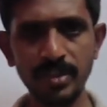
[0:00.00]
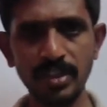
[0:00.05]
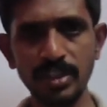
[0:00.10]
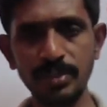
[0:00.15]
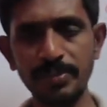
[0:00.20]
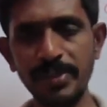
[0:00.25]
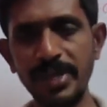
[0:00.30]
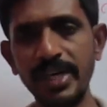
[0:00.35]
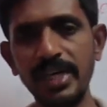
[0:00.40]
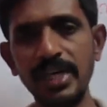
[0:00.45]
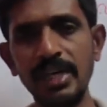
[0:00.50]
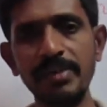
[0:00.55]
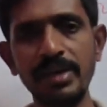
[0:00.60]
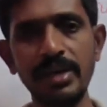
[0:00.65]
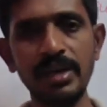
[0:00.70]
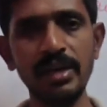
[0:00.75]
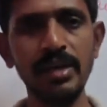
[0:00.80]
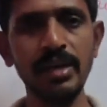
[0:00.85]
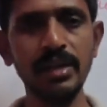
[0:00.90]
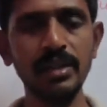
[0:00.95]
Spherical
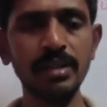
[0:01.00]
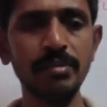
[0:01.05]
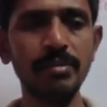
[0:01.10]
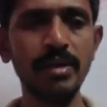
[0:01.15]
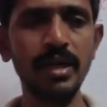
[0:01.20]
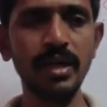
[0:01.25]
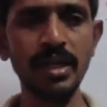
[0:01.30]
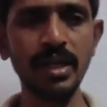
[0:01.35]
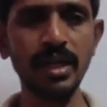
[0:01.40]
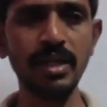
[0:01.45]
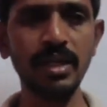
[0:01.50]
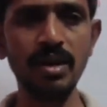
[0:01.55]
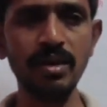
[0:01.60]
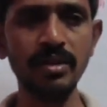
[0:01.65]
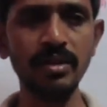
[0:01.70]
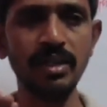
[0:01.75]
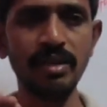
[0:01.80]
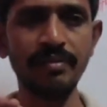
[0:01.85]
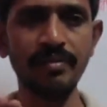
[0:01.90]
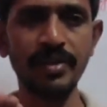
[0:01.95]
mirror nothing but a
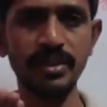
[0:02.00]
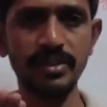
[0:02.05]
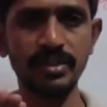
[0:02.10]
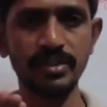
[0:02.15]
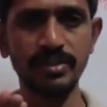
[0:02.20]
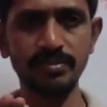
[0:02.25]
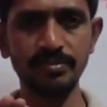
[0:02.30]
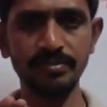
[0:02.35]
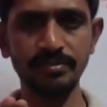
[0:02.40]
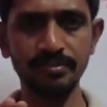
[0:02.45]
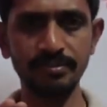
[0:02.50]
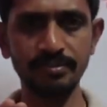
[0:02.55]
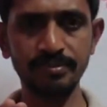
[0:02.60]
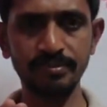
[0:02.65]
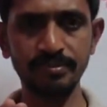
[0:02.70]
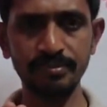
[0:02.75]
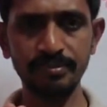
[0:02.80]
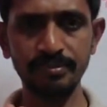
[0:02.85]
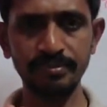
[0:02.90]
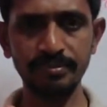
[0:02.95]
curved surface.
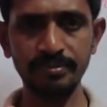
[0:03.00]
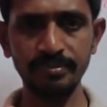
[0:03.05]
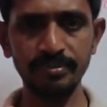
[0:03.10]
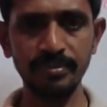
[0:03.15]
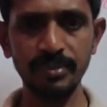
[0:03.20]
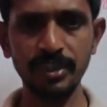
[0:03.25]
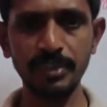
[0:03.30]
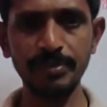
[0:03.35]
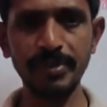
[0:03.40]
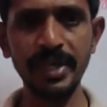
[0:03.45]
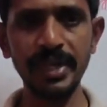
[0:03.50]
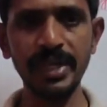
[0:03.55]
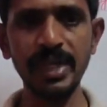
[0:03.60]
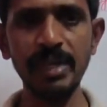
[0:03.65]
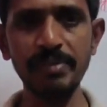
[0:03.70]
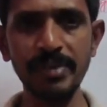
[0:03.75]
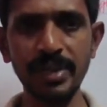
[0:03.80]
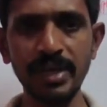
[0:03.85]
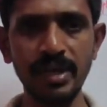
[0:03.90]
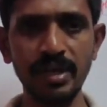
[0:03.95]
Spherical
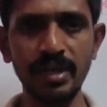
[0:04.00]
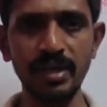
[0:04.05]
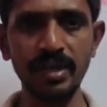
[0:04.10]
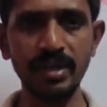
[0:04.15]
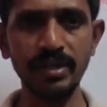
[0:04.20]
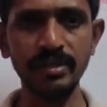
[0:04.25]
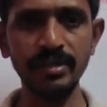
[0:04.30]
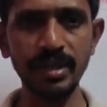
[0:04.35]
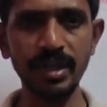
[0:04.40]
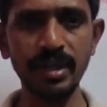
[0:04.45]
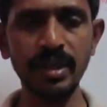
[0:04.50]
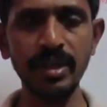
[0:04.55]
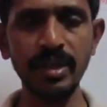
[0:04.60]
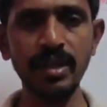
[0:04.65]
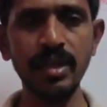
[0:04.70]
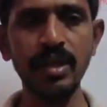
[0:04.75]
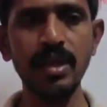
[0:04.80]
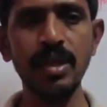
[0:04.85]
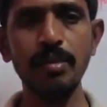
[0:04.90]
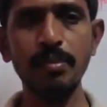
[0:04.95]
mirror is
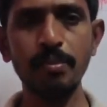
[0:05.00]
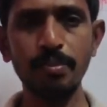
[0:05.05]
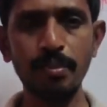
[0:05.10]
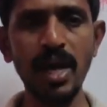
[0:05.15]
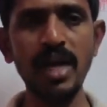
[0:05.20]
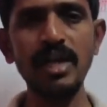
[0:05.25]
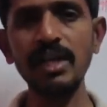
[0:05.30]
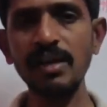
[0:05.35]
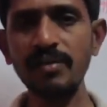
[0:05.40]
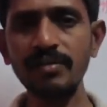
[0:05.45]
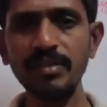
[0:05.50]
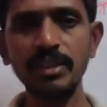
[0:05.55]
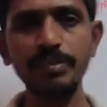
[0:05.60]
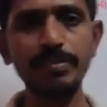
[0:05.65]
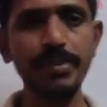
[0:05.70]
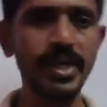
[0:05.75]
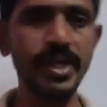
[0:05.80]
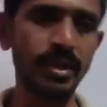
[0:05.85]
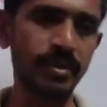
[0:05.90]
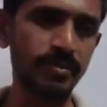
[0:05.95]
a part of the
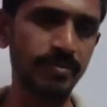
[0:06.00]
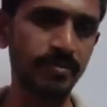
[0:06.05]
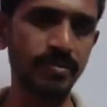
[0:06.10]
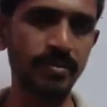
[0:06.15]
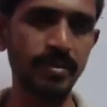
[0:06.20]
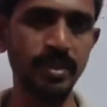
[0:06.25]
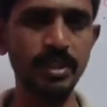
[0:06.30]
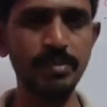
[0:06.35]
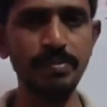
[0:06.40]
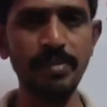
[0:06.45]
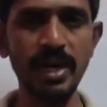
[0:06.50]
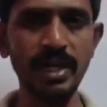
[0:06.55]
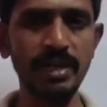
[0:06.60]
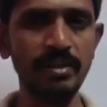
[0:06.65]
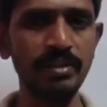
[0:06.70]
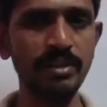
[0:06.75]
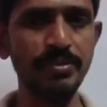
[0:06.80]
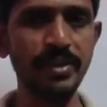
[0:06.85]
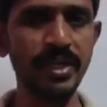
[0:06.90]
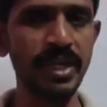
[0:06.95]
sphere. Is a part
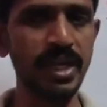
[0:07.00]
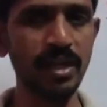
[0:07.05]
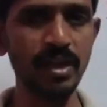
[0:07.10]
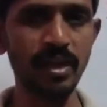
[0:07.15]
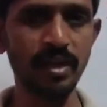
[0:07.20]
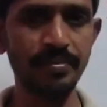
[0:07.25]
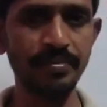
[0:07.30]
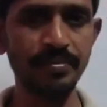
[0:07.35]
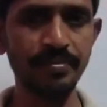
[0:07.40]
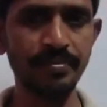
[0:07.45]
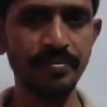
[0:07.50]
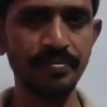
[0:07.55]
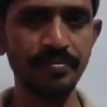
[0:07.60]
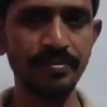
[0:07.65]
of sphere or not?